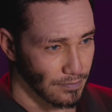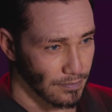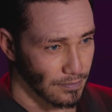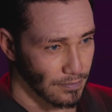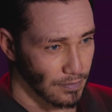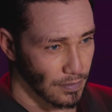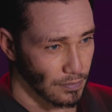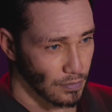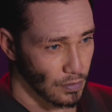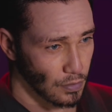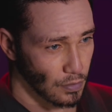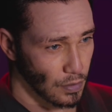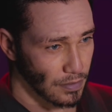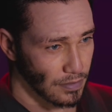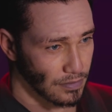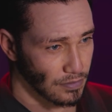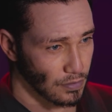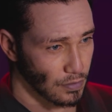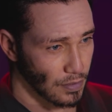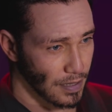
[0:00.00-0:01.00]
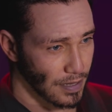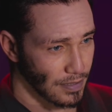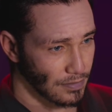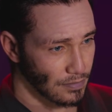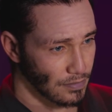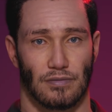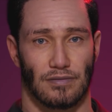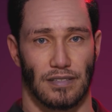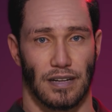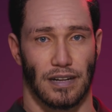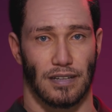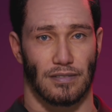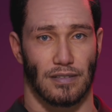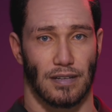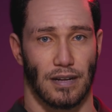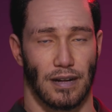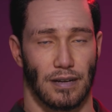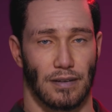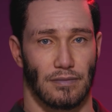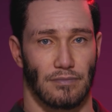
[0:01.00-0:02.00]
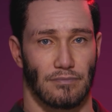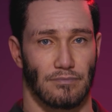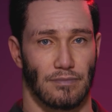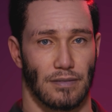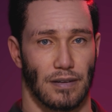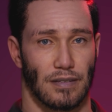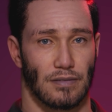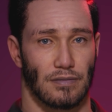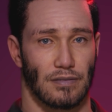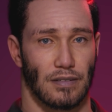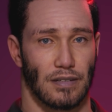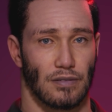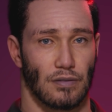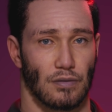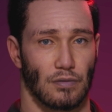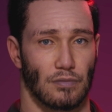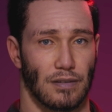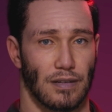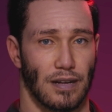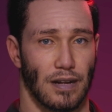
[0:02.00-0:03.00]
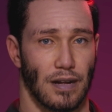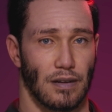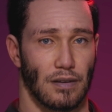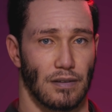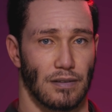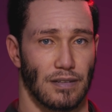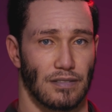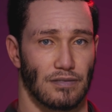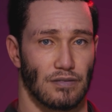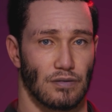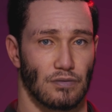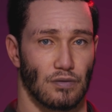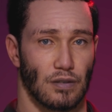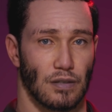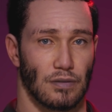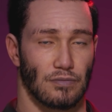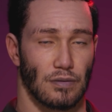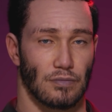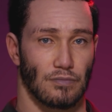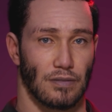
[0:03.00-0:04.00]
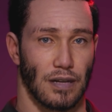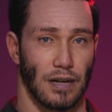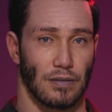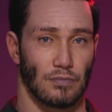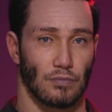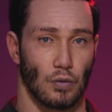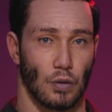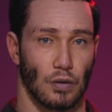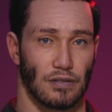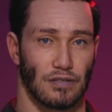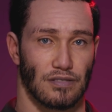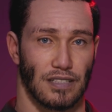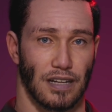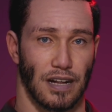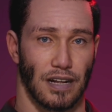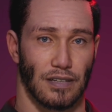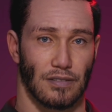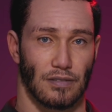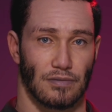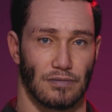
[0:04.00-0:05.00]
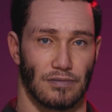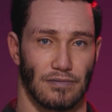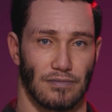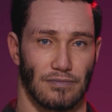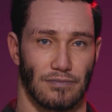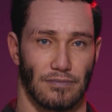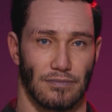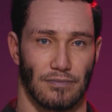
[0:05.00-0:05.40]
Everyone is playing the same game, editing their reality to fit the platform's standards.